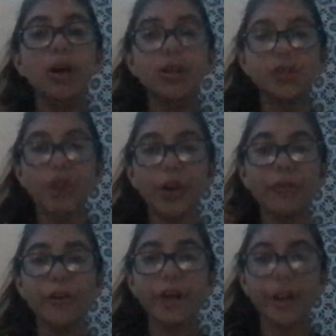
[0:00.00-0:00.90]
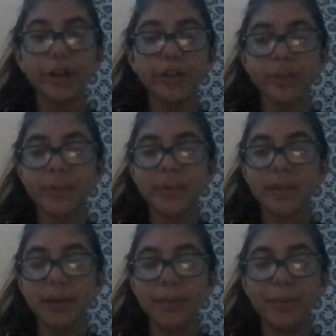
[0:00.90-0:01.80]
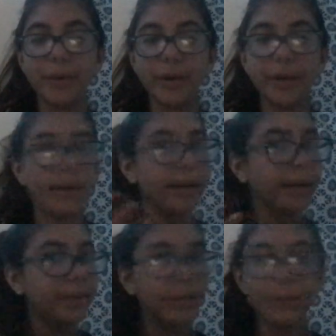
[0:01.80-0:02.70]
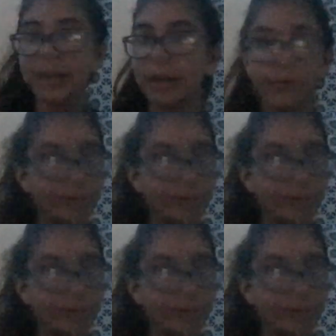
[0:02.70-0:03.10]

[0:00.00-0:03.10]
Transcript: Sorry for your eardrums, but it was kind of